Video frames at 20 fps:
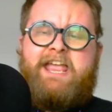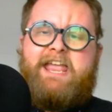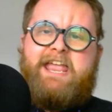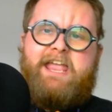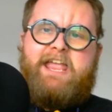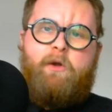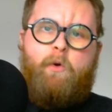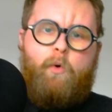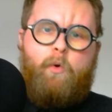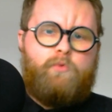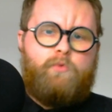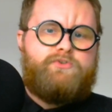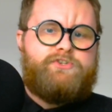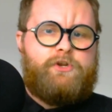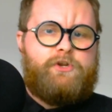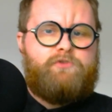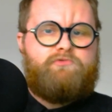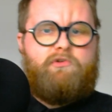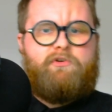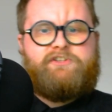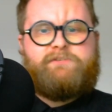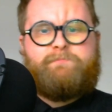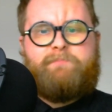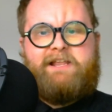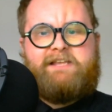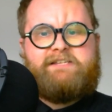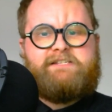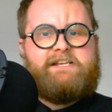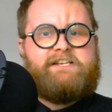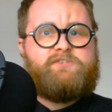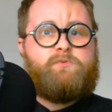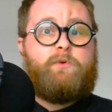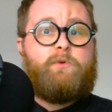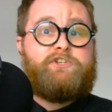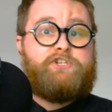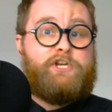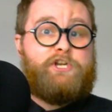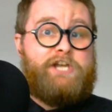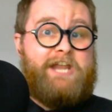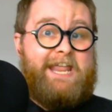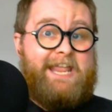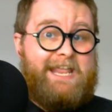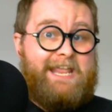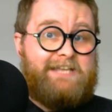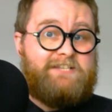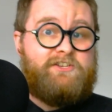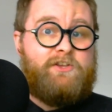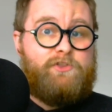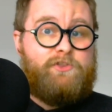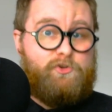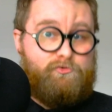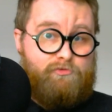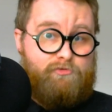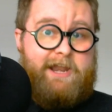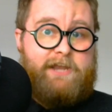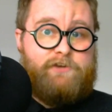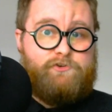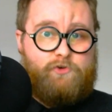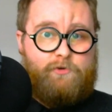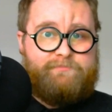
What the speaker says: it also grants blessings which can hit the rare drop